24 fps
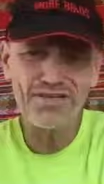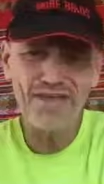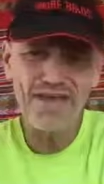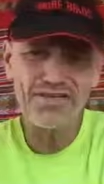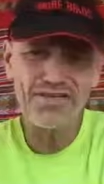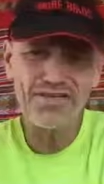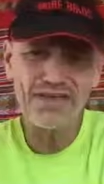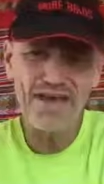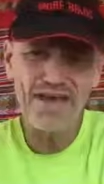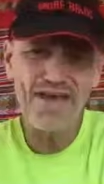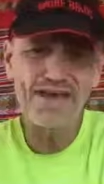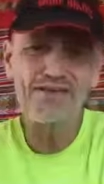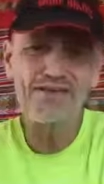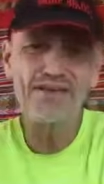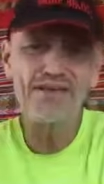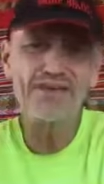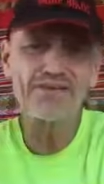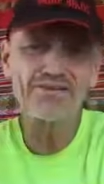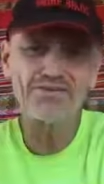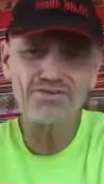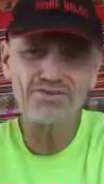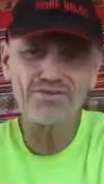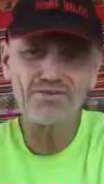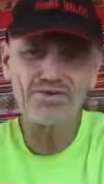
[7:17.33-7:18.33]
that area.
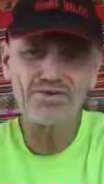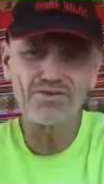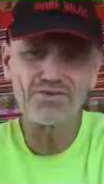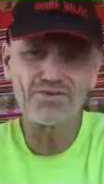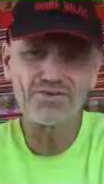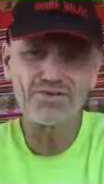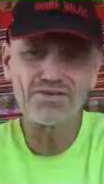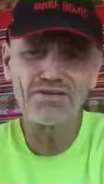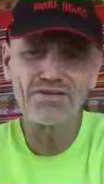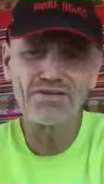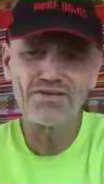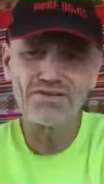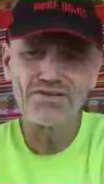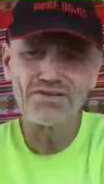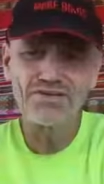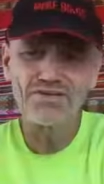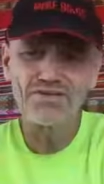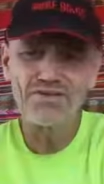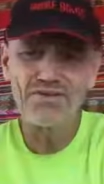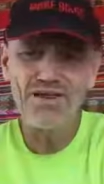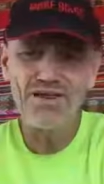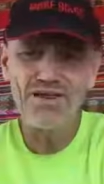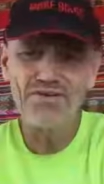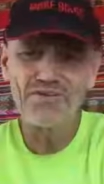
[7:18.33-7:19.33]
So uh,
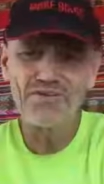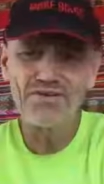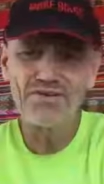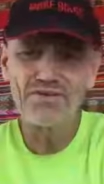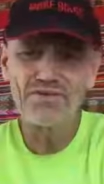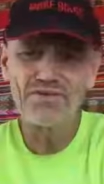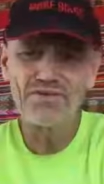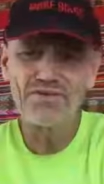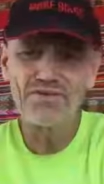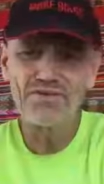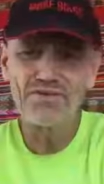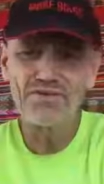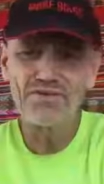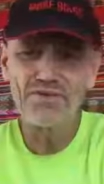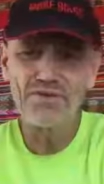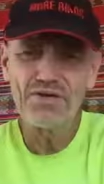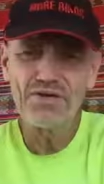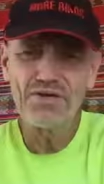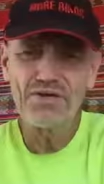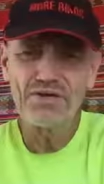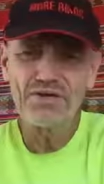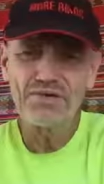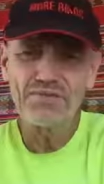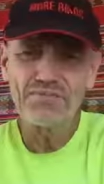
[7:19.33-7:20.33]
you have a few
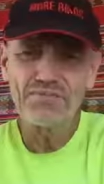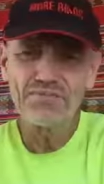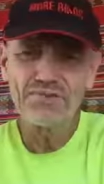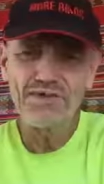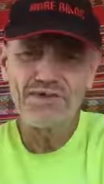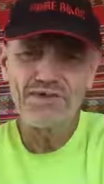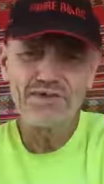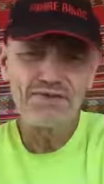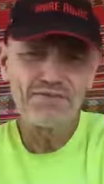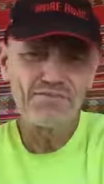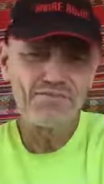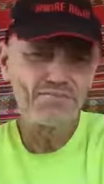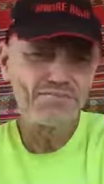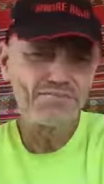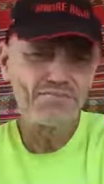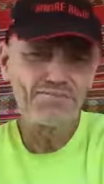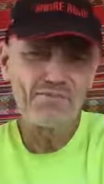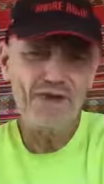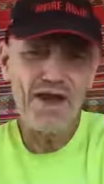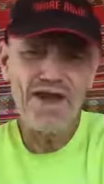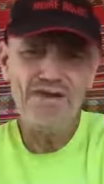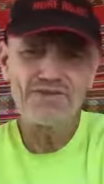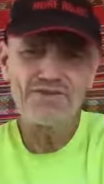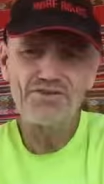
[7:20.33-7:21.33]
uh,
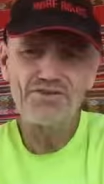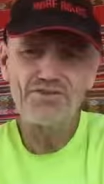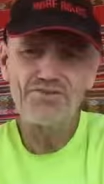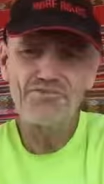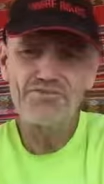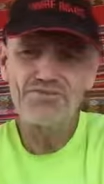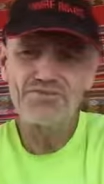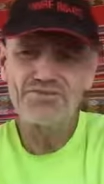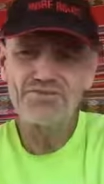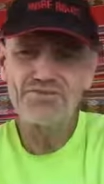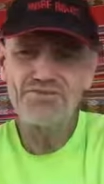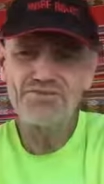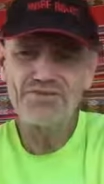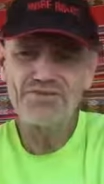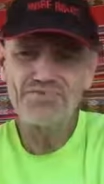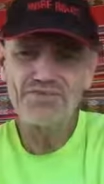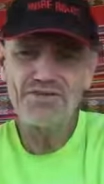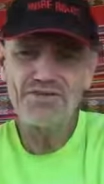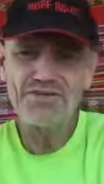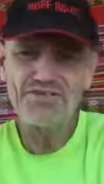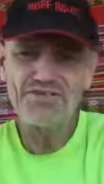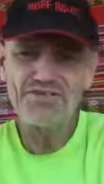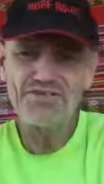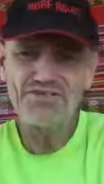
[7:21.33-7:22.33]
brand new
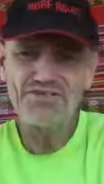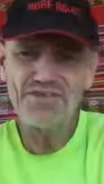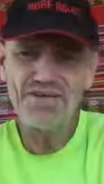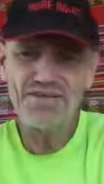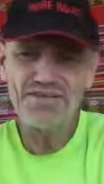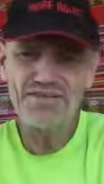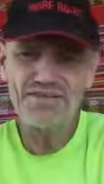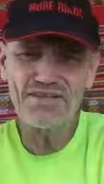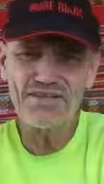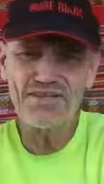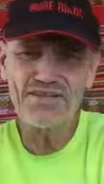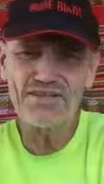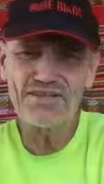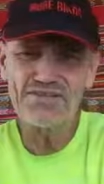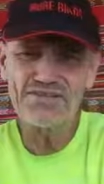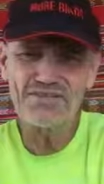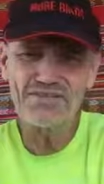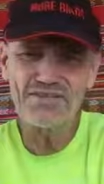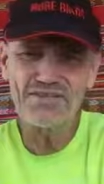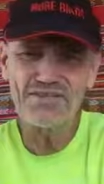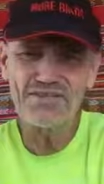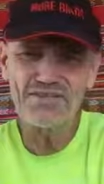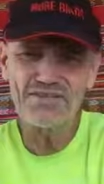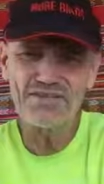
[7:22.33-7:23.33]
species to get there.
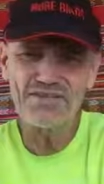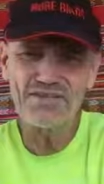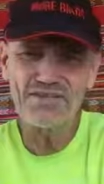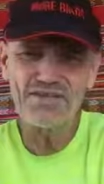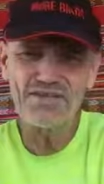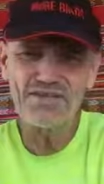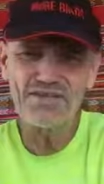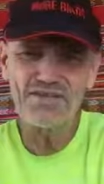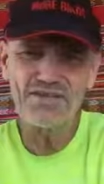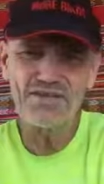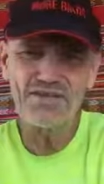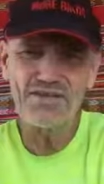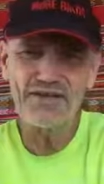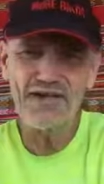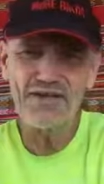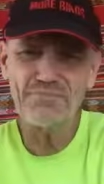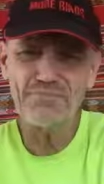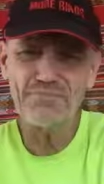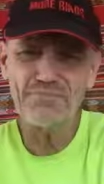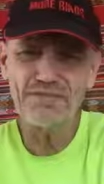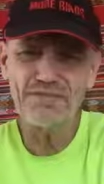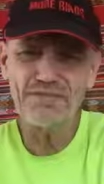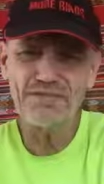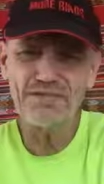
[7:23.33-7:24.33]
That's the Junin
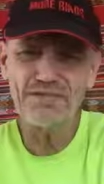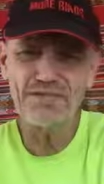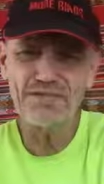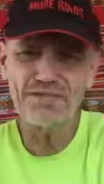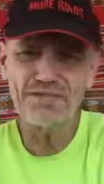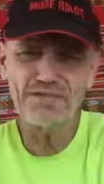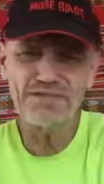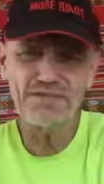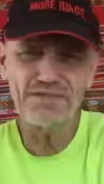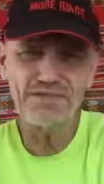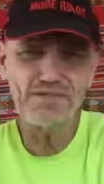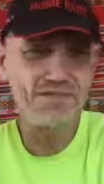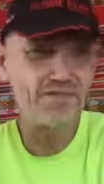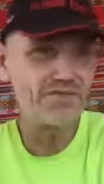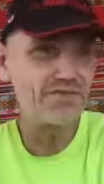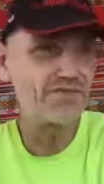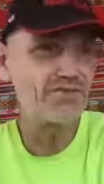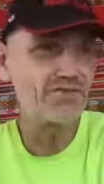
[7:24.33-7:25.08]
antpitta and the